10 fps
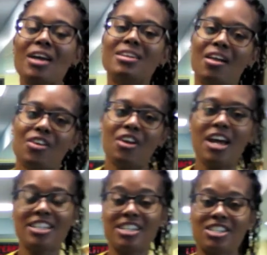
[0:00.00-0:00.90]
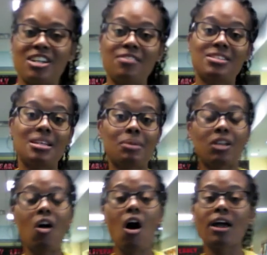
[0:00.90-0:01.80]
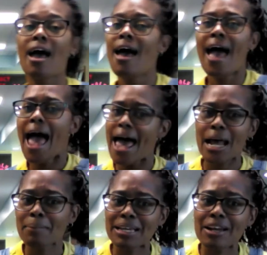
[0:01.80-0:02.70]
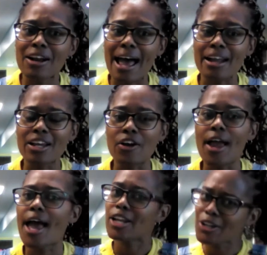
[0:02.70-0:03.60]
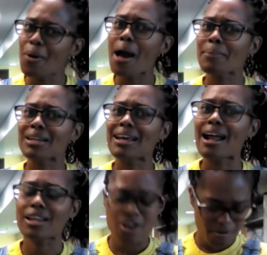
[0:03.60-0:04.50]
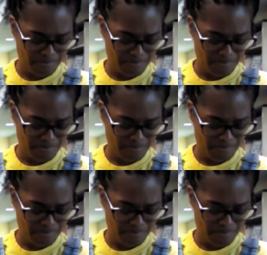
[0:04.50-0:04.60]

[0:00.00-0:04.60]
another edition of Steaming Along, and I'm gonna get on out of here. And you know how I'm gonna get out of here?